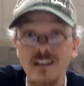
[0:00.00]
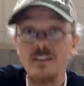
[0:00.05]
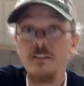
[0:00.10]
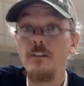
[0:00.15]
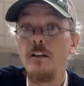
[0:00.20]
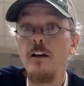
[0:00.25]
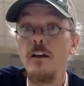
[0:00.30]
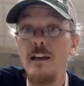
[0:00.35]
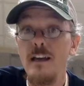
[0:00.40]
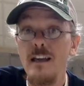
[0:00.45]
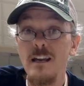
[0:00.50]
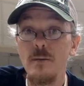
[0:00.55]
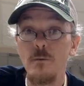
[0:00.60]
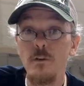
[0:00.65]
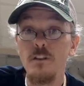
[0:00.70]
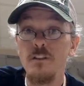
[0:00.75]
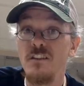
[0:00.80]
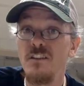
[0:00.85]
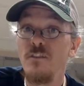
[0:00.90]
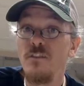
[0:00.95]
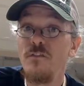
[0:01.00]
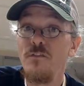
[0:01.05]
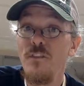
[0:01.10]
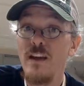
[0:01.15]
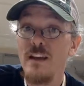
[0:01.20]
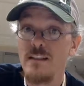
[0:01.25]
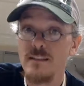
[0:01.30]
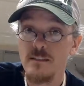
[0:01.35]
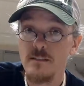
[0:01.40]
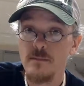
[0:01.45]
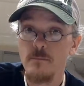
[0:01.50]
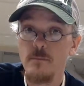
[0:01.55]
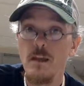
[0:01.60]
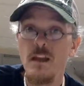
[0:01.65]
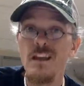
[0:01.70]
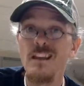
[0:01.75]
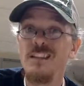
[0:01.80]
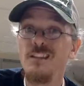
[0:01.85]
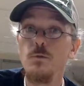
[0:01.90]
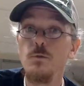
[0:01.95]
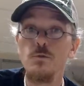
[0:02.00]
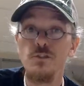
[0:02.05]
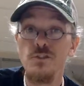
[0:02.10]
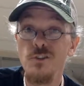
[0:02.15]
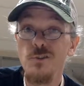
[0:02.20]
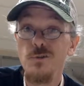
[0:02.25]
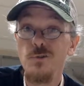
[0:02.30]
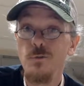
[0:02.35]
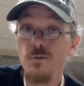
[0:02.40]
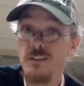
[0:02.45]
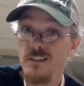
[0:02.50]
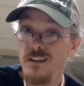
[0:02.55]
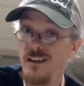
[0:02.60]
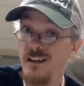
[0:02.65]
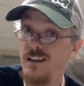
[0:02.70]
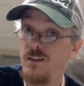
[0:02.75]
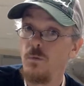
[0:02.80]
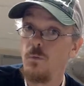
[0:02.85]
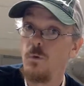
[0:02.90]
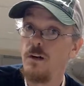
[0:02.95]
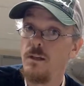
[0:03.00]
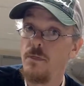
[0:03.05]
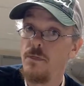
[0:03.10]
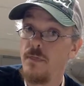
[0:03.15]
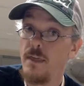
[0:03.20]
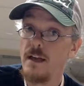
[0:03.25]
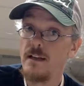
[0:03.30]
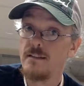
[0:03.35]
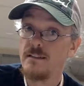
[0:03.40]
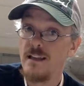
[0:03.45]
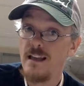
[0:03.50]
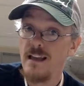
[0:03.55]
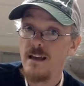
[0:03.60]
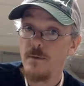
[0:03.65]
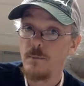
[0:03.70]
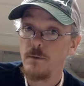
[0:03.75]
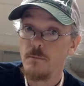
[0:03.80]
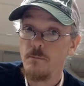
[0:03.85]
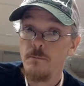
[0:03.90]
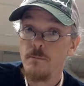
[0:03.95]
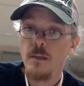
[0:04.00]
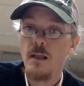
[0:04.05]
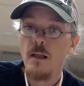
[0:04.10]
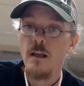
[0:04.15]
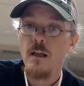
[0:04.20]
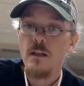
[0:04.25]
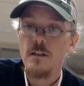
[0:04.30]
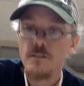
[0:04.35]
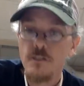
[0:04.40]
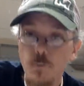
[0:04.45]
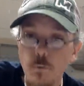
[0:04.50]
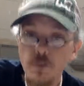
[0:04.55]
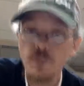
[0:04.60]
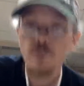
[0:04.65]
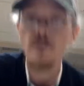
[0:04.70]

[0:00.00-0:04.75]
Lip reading: a claw hammer to the face. You do not want that to happen. So when